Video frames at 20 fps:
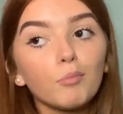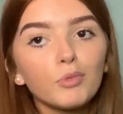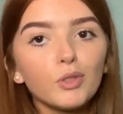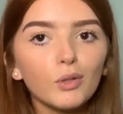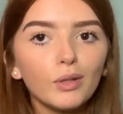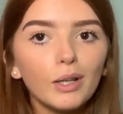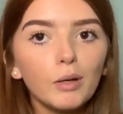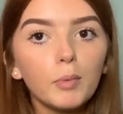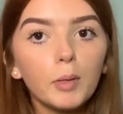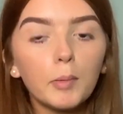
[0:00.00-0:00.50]
do a
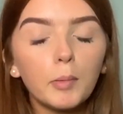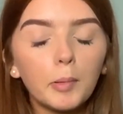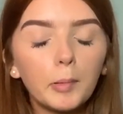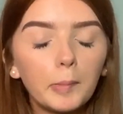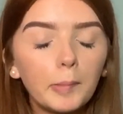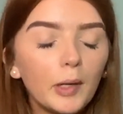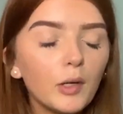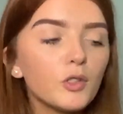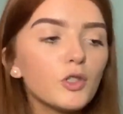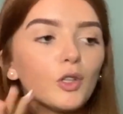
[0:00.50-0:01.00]
little bit of
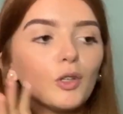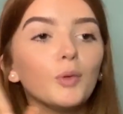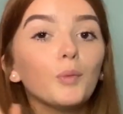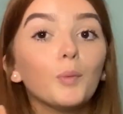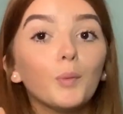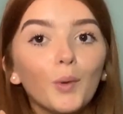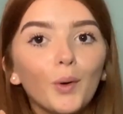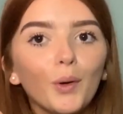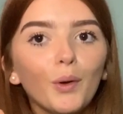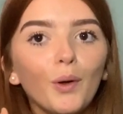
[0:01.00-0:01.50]
promotion
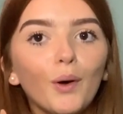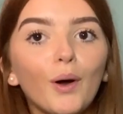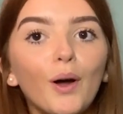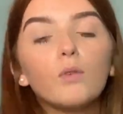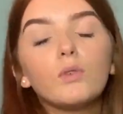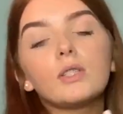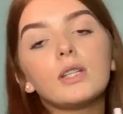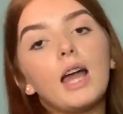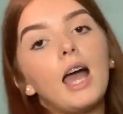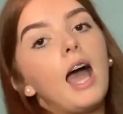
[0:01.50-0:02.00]
and whatnot
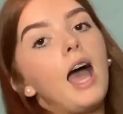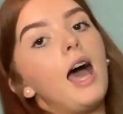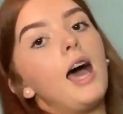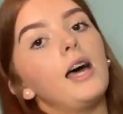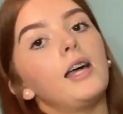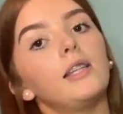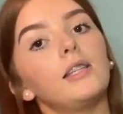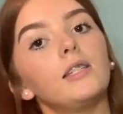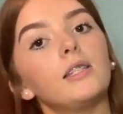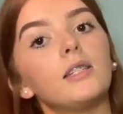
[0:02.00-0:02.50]

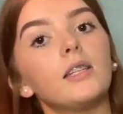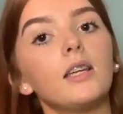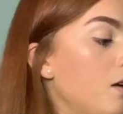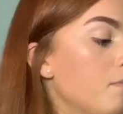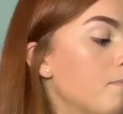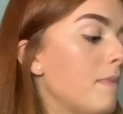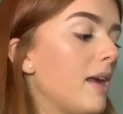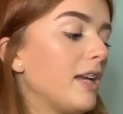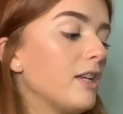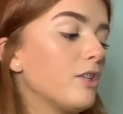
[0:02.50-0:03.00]
and
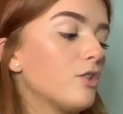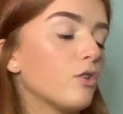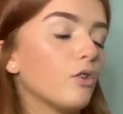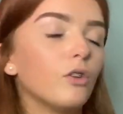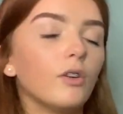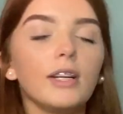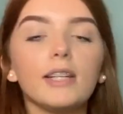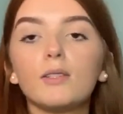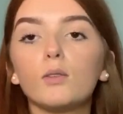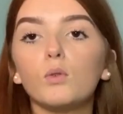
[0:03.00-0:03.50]
make sure
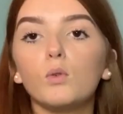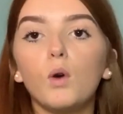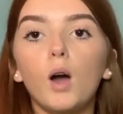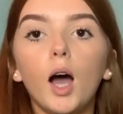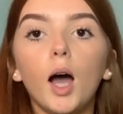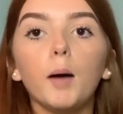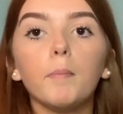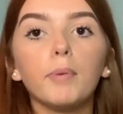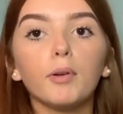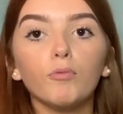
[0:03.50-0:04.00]
it's all
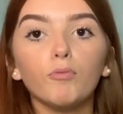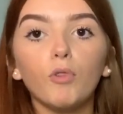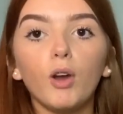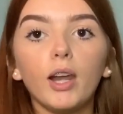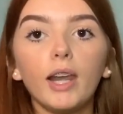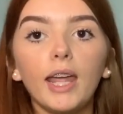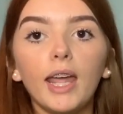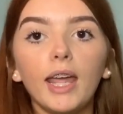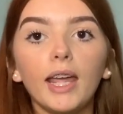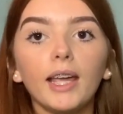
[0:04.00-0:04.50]
up and
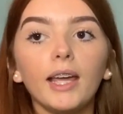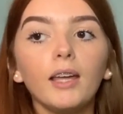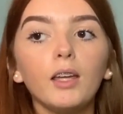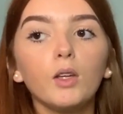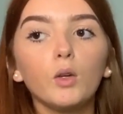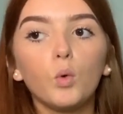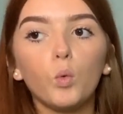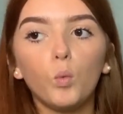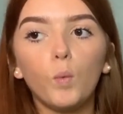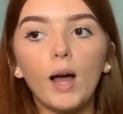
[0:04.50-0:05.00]
running
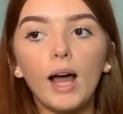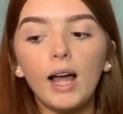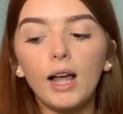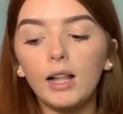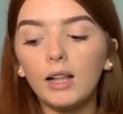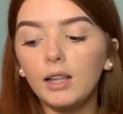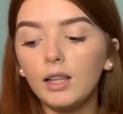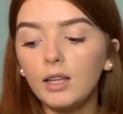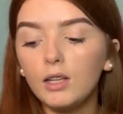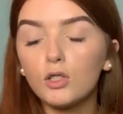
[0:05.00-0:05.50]

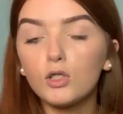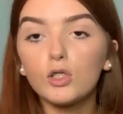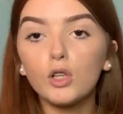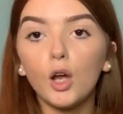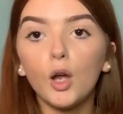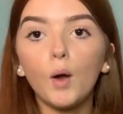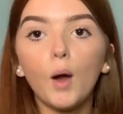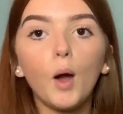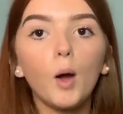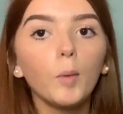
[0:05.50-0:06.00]
well. So
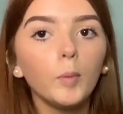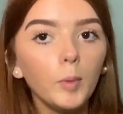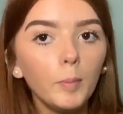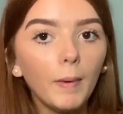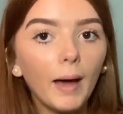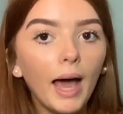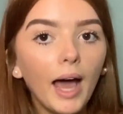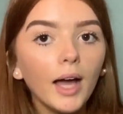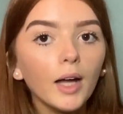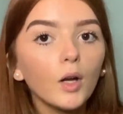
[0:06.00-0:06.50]
I'll be
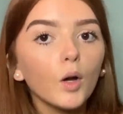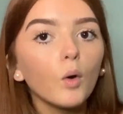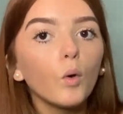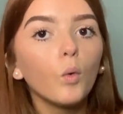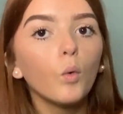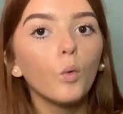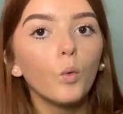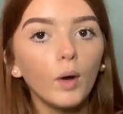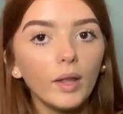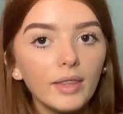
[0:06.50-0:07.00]
back
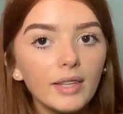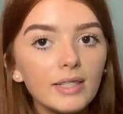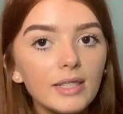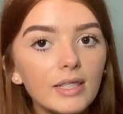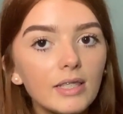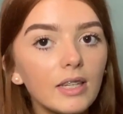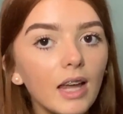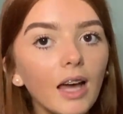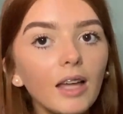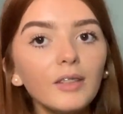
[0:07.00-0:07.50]
when this is
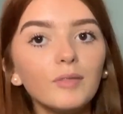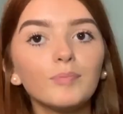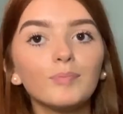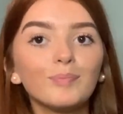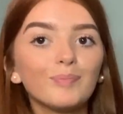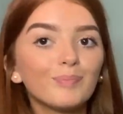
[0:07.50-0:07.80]
done.